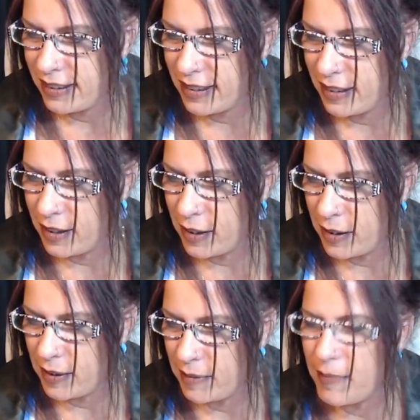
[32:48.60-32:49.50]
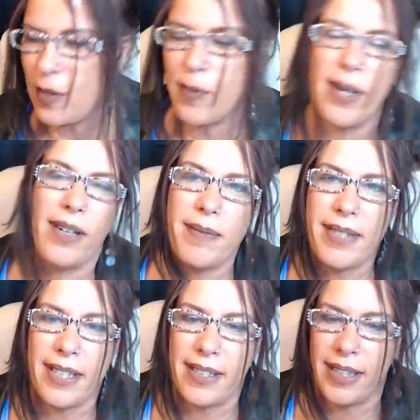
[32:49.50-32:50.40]
Um, you're welcome,
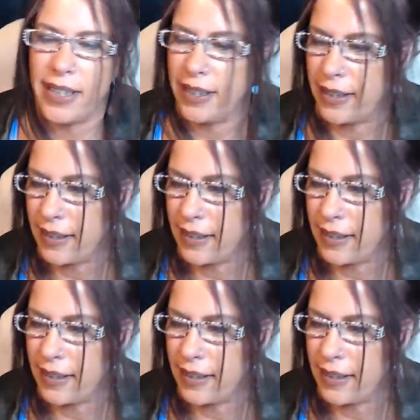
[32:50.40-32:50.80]
Sully.